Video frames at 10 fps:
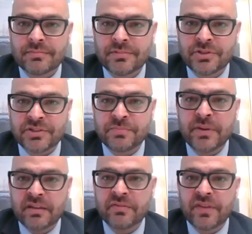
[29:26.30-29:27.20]
just
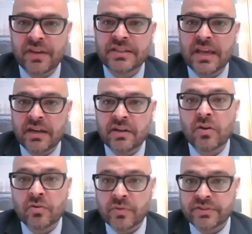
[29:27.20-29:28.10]
being fixated
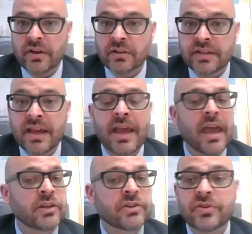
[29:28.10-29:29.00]
on a result,
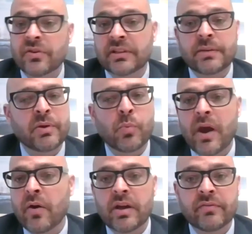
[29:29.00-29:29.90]
and certainly be
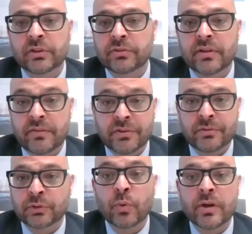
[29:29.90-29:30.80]
wary of a
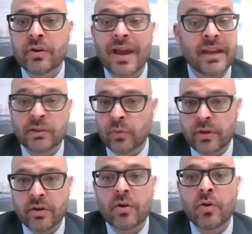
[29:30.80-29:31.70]
lawyer, any
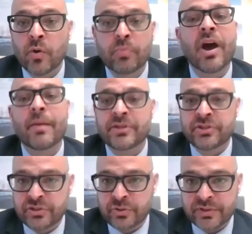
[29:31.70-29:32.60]
lawyer, who
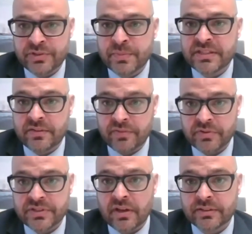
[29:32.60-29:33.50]
promises you a specific
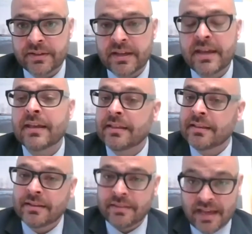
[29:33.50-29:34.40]
result.
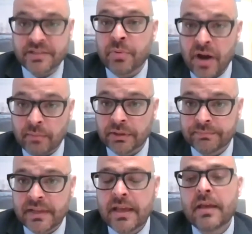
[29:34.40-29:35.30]
That's a problem,
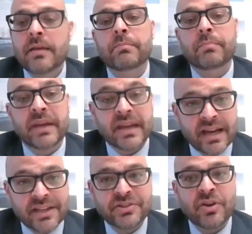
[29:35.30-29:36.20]

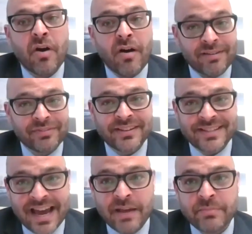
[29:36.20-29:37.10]
because
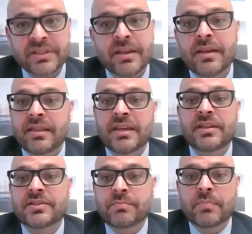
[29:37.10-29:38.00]
oftentimes
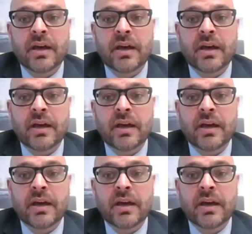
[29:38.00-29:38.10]
these